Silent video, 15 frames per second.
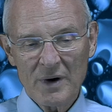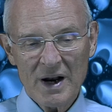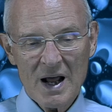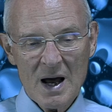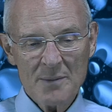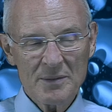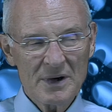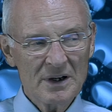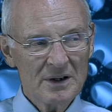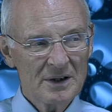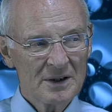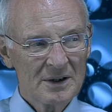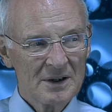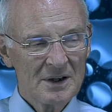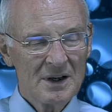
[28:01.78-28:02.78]
happened?
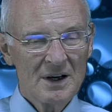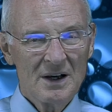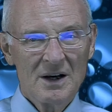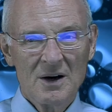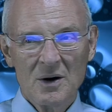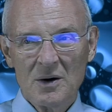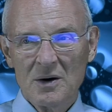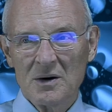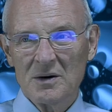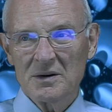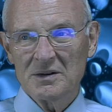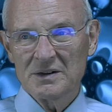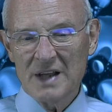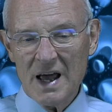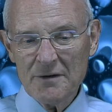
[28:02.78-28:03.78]

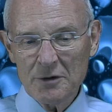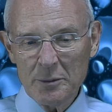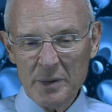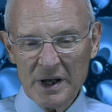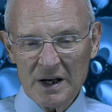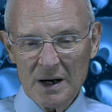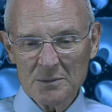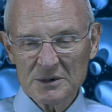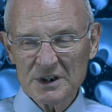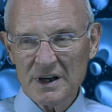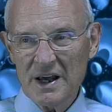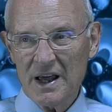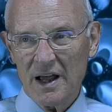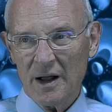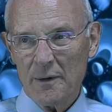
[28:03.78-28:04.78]
David becomes
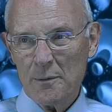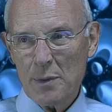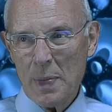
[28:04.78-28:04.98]
king.